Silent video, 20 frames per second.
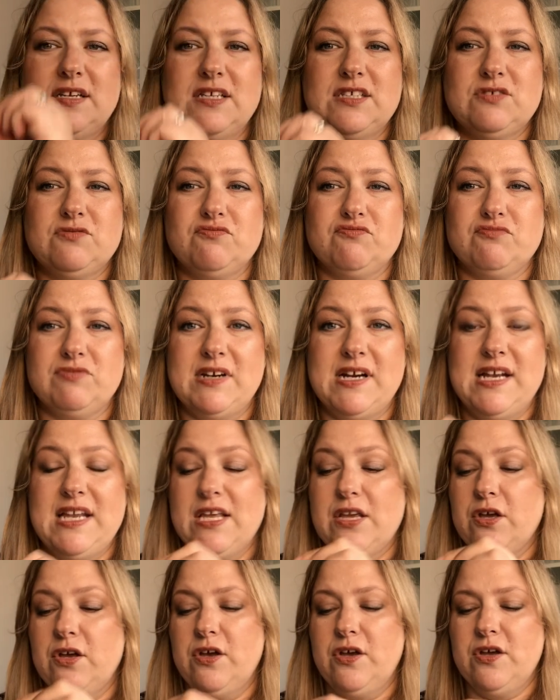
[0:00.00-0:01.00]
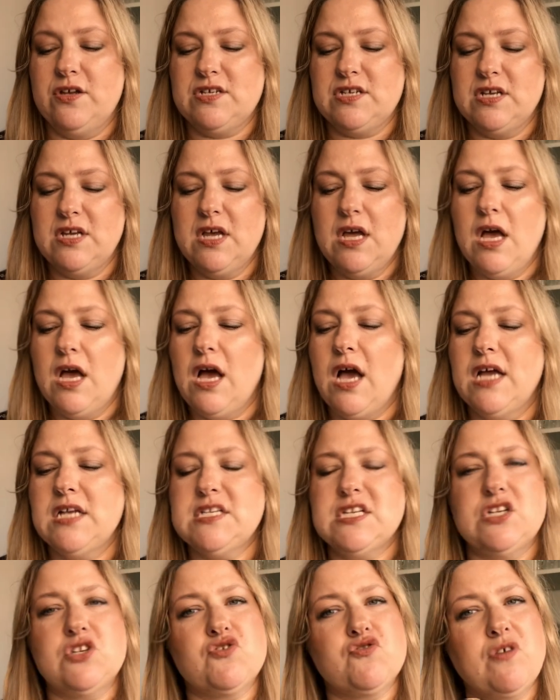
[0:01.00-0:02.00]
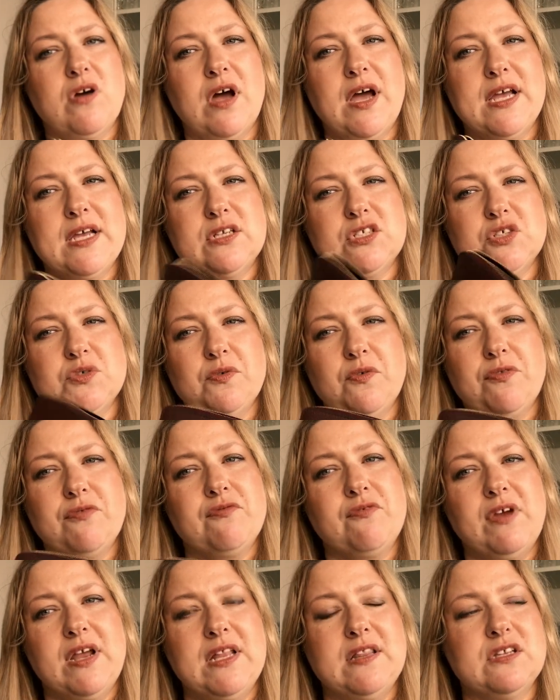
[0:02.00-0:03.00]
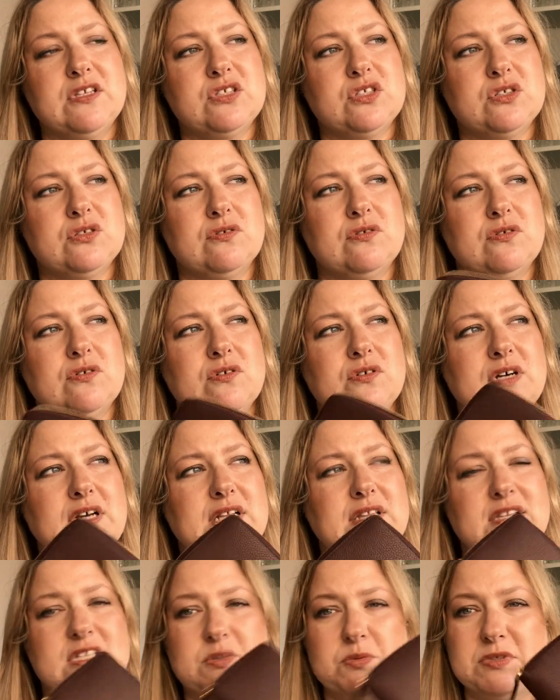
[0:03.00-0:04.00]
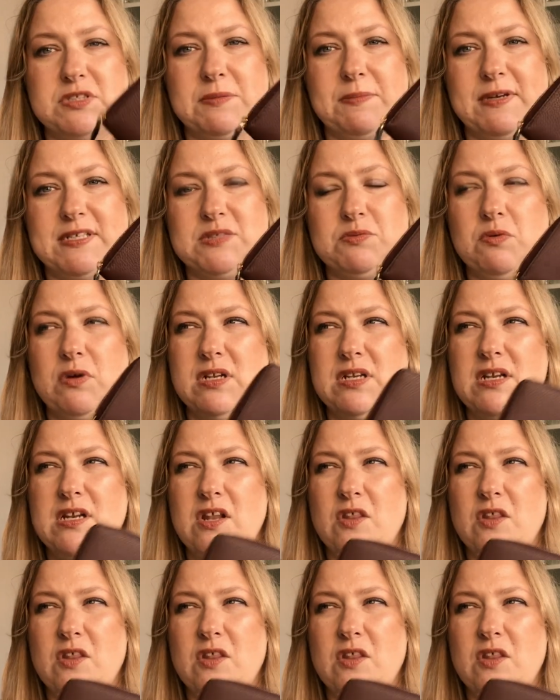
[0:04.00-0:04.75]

It's really good. I did try two or three in the store and this was the best one.